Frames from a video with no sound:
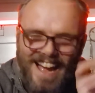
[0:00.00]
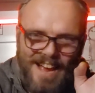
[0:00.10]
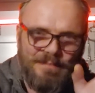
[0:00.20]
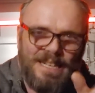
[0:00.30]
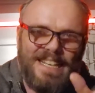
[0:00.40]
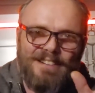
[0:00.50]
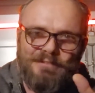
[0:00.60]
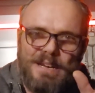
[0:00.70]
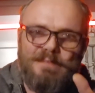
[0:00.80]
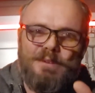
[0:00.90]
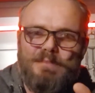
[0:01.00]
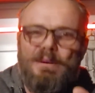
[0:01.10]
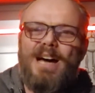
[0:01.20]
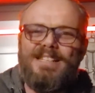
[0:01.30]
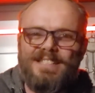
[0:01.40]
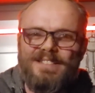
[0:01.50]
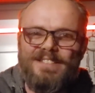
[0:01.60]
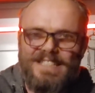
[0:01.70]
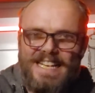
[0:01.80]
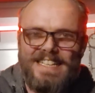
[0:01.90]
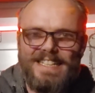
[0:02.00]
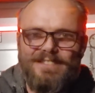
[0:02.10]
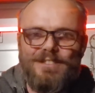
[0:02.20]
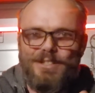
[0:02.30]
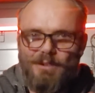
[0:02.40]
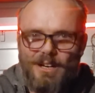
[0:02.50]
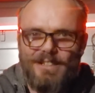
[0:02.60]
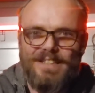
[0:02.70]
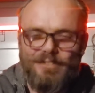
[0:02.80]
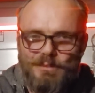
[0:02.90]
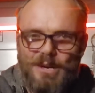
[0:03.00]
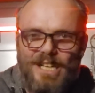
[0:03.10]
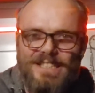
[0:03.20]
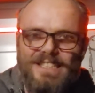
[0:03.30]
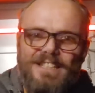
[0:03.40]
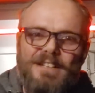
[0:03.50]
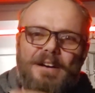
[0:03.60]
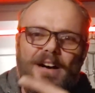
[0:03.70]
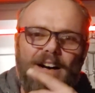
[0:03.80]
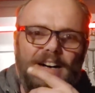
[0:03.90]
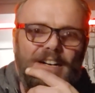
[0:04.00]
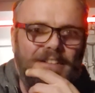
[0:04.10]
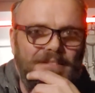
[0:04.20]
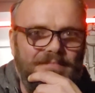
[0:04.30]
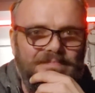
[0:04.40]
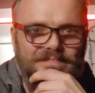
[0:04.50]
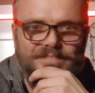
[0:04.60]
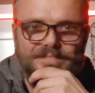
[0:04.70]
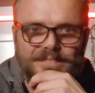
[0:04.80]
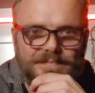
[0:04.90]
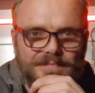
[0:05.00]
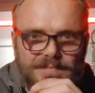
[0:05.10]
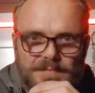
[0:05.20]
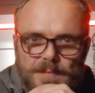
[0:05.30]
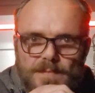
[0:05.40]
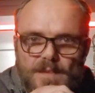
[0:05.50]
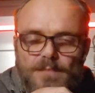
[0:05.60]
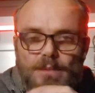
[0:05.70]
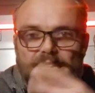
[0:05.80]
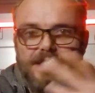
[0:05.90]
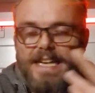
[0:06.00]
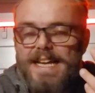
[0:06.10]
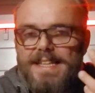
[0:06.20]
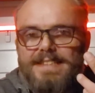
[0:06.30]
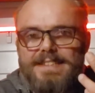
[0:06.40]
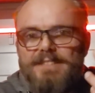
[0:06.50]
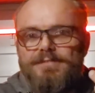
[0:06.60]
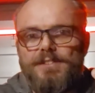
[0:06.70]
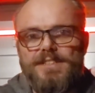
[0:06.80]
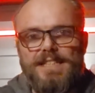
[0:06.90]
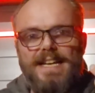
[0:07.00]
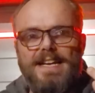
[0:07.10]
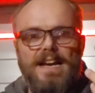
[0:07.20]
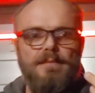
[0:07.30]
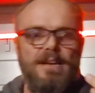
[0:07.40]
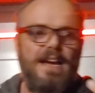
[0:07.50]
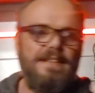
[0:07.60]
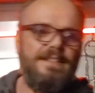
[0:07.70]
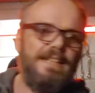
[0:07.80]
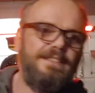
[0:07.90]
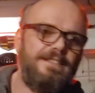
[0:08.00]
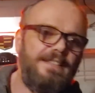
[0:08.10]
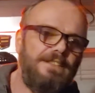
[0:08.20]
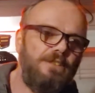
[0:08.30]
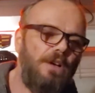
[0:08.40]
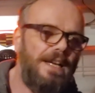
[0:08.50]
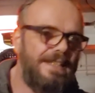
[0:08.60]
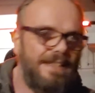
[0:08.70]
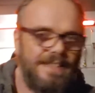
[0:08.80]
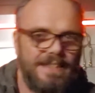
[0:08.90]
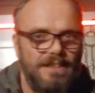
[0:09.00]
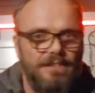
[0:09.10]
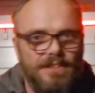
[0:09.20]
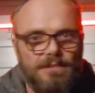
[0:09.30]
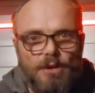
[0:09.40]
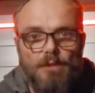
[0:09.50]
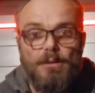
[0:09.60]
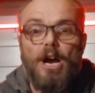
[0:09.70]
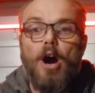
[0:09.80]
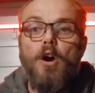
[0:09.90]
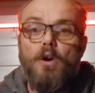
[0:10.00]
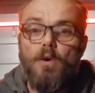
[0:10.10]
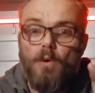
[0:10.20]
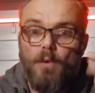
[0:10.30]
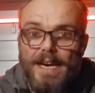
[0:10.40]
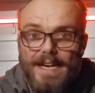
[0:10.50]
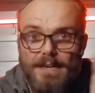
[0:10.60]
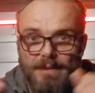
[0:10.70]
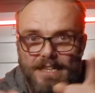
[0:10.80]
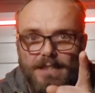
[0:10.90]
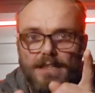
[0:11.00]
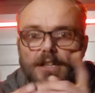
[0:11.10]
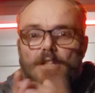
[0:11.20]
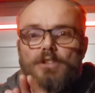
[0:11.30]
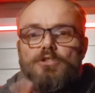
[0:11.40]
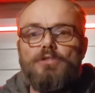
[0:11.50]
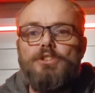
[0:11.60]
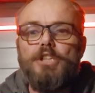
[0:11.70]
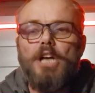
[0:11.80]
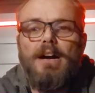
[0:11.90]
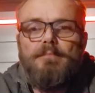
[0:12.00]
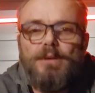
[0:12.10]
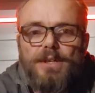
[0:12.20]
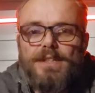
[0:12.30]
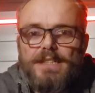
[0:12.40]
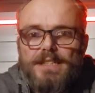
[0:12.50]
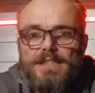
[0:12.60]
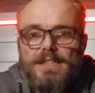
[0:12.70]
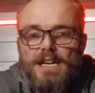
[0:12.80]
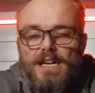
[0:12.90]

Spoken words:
I've been getting way more positive than negative, so I'll leave them on. But yeah, that's it for today. I mean, that's all I can think of at the moment. Oh, wait a minute. So John Berta